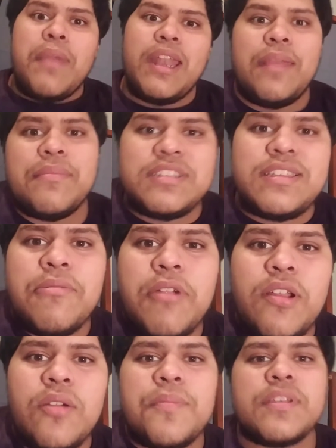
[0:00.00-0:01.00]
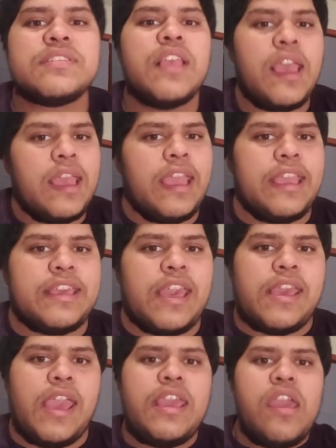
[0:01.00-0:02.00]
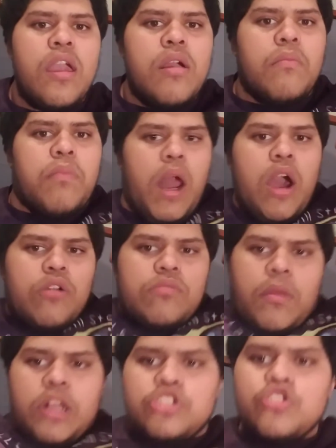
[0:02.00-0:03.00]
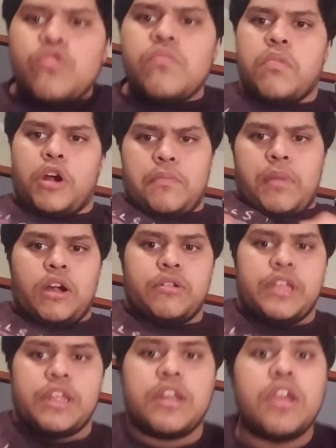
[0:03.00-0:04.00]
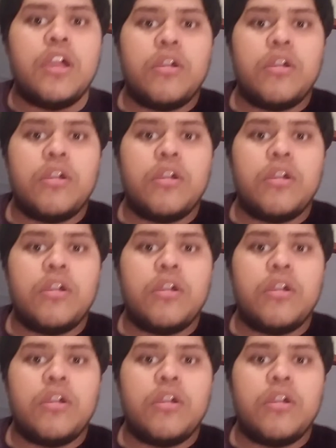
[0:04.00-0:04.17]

My name is Libre Lopez, aka Brown Macho Barbarian.